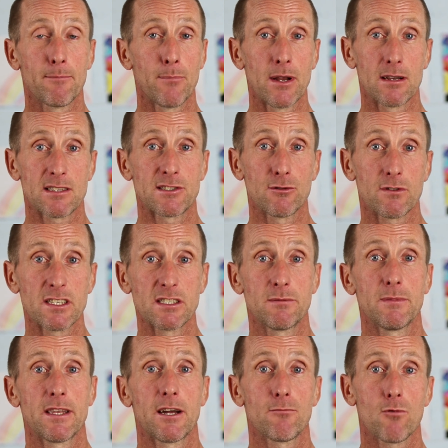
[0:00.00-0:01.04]
but it still gives
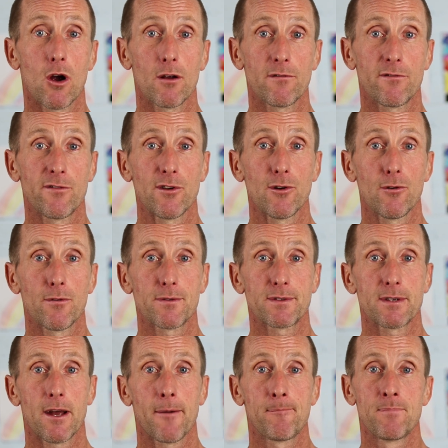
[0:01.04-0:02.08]
me that road feel.
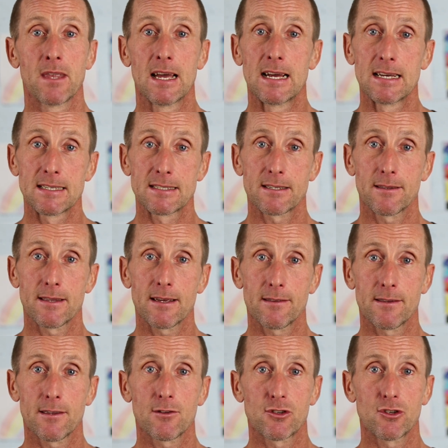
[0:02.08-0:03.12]
So
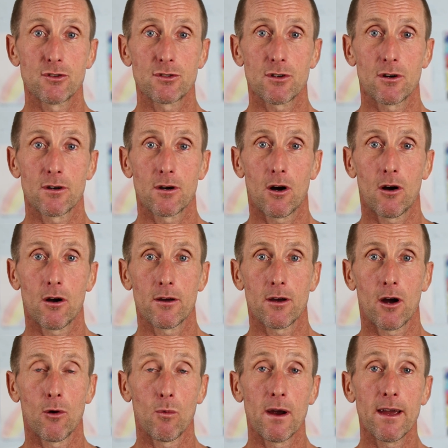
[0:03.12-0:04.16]
they're the shoes
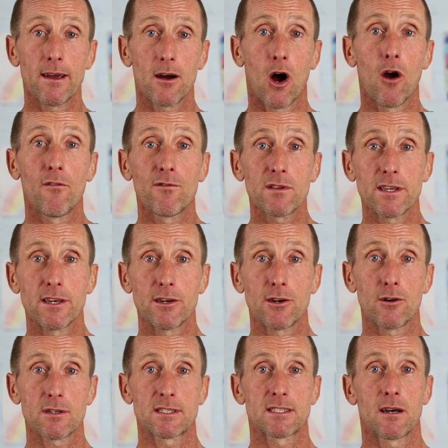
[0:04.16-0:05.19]
I wear. Hopefully you
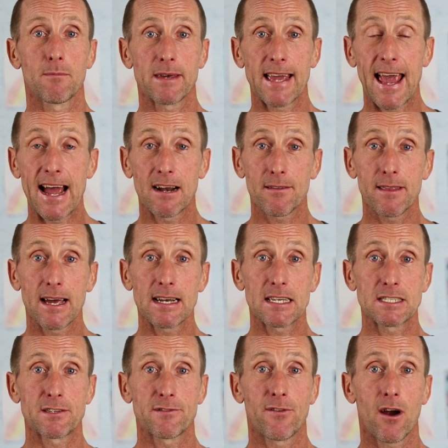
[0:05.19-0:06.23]
got something out of that
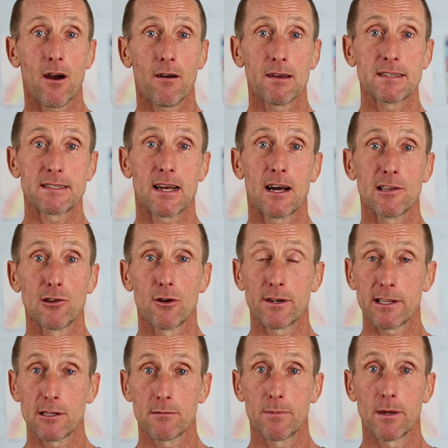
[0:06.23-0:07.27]
as far as
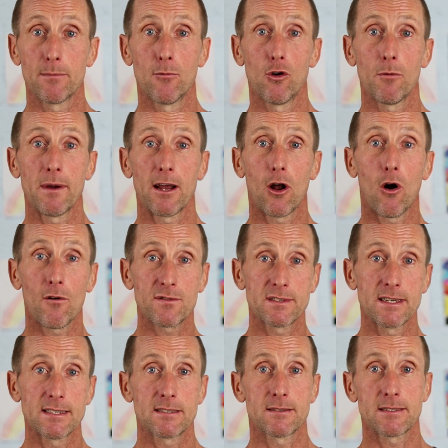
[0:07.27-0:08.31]
learning a little bit more about
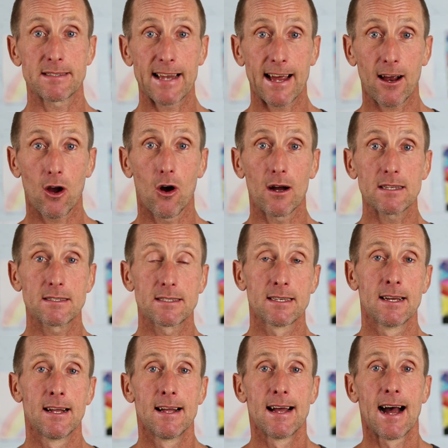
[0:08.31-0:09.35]
offsets and stack
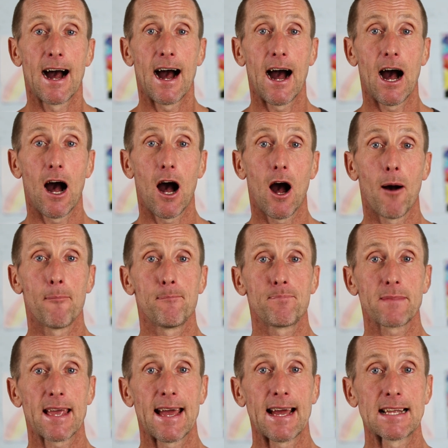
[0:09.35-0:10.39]
heights.
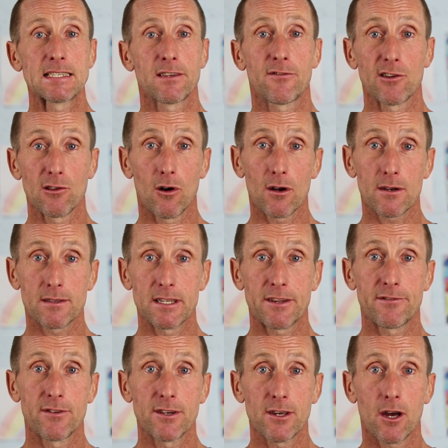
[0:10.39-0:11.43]
And if you like
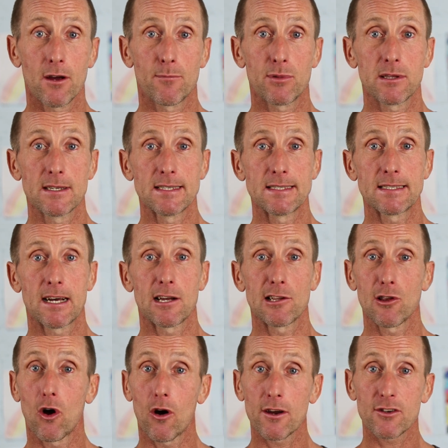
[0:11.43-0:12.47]
this video, please
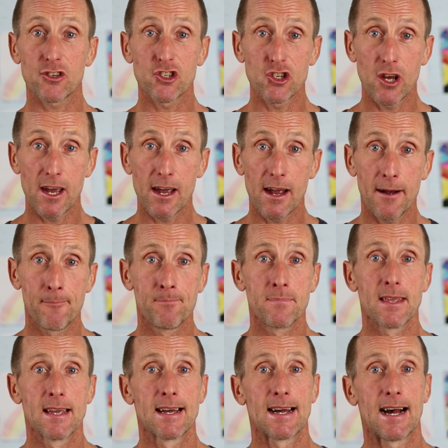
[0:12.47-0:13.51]
like, share.
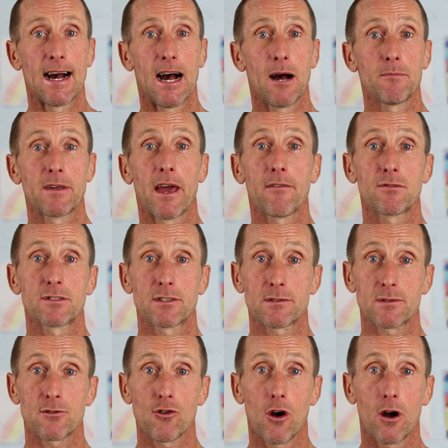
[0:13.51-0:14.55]
If you haven't
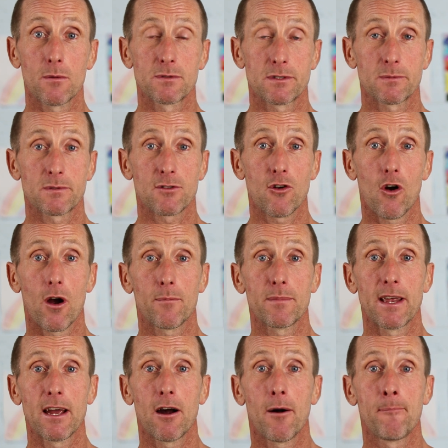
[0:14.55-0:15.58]
subscribed,
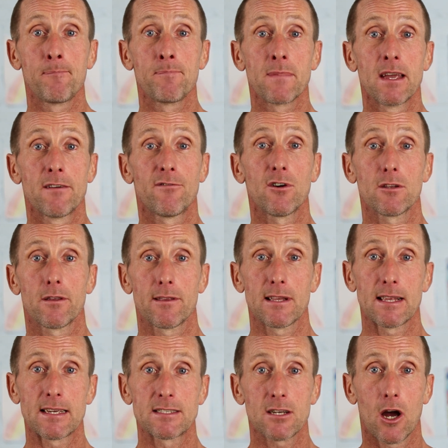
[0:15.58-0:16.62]
subscribe now. Follow the
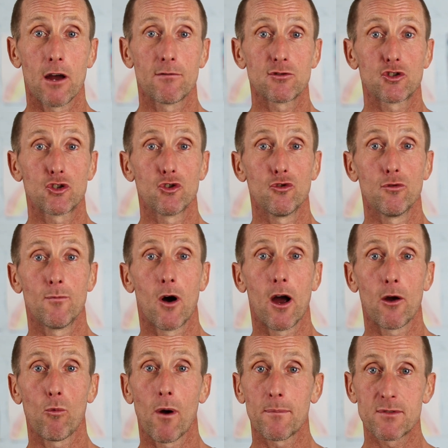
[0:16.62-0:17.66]
links over to
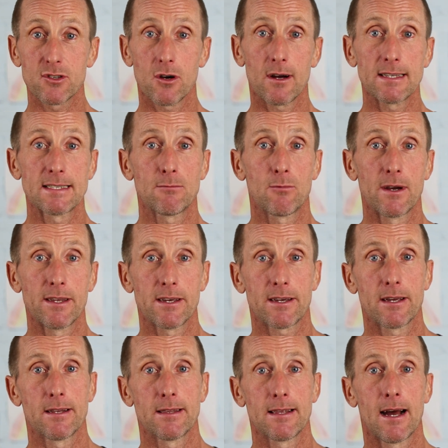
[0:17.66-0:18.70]
my website where you
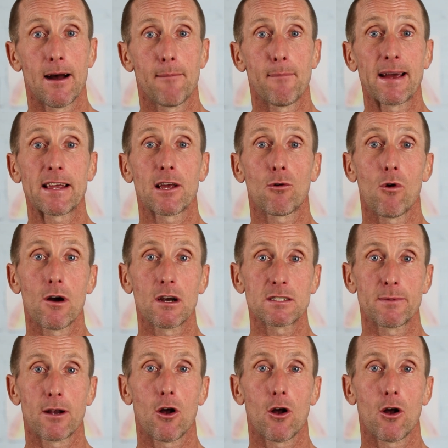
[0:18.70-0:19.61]
can make inquiries